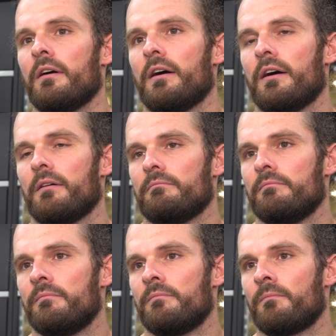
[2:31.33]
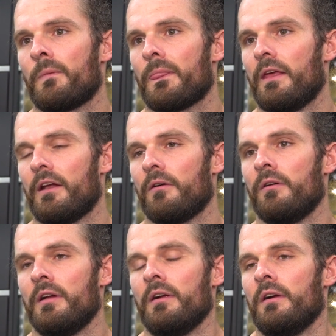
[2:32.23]
Um, you know,
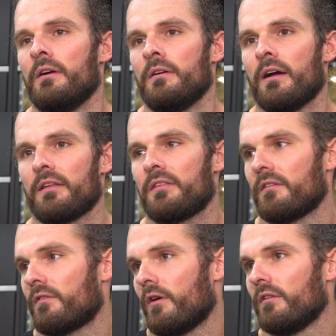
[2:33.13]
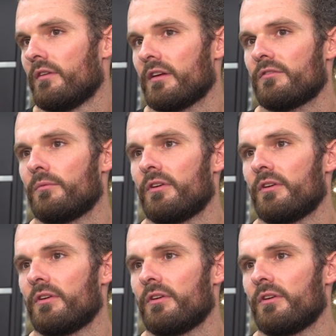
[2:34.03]
I think for all of us,